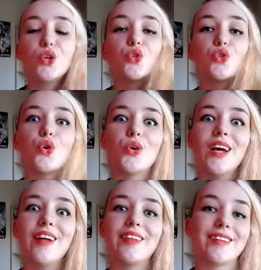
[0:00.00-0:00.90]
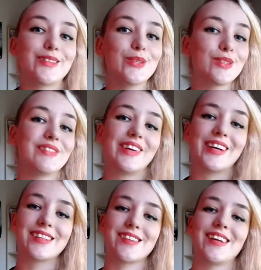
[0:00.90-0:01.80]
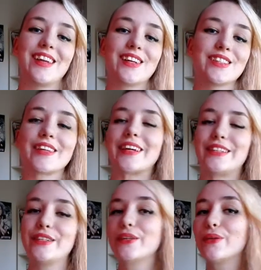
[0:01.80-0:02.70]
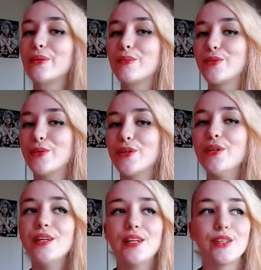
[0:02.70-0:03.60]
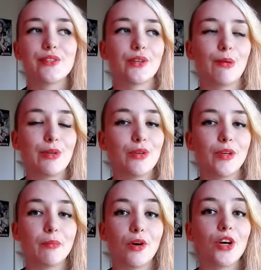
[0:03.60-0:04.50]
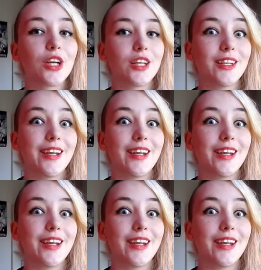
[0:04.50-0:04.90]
So yeah, that's also very exciting because I get to do them sooner. So I'll be doing Morgan